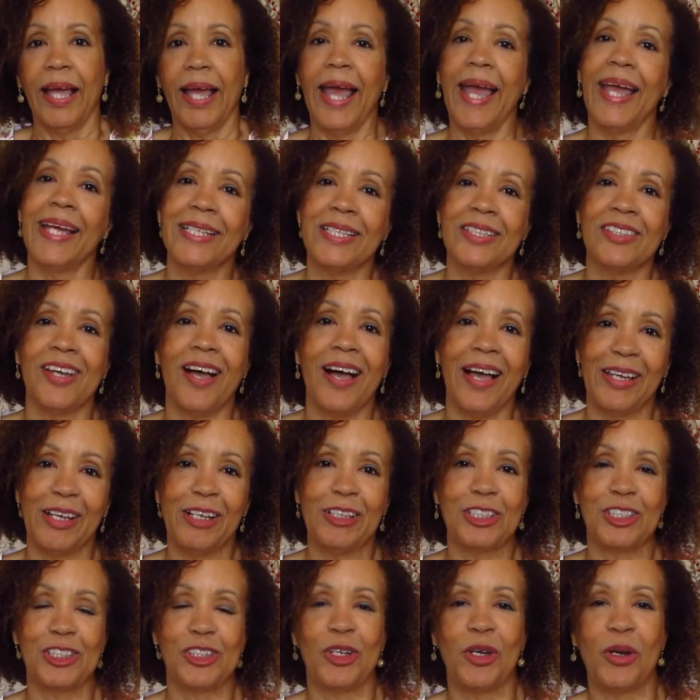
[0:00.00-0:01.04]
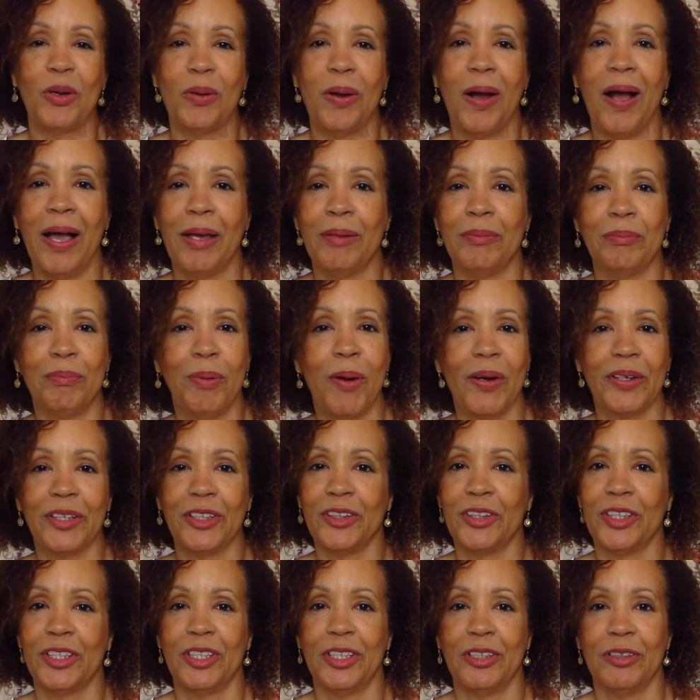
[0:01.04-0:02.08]
And I also, I'm part
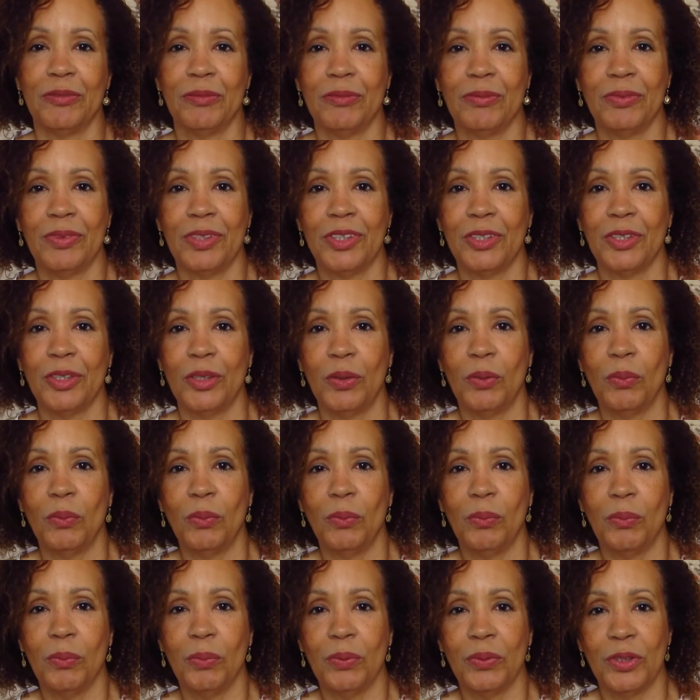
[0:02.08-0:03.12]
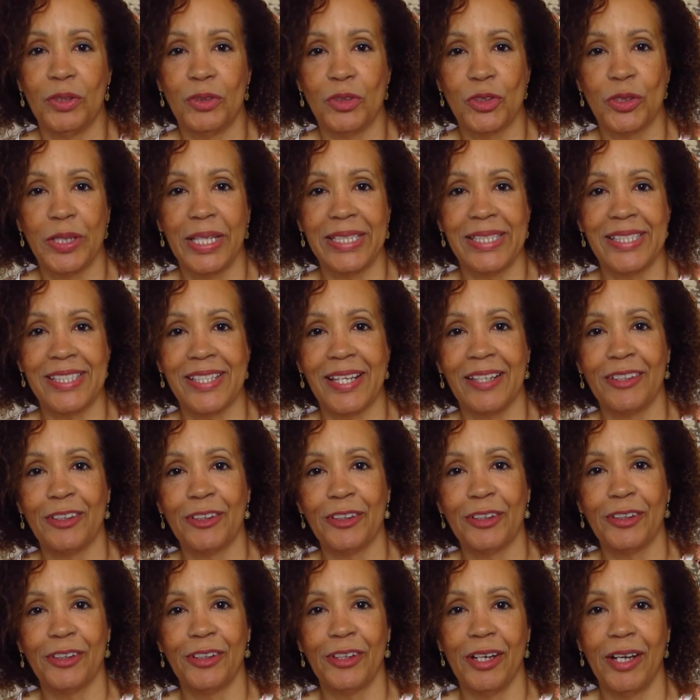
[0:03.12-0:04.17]
of the, the, the Trade
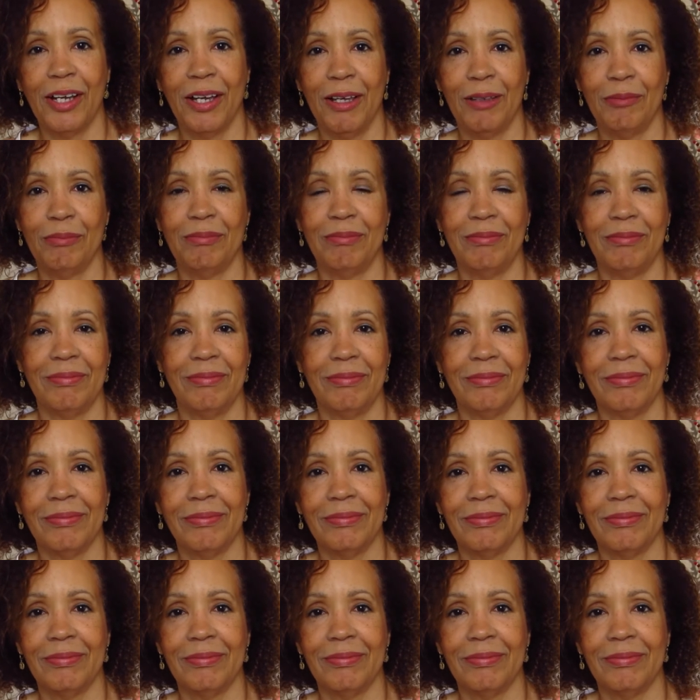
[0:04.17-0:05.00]
Center, um,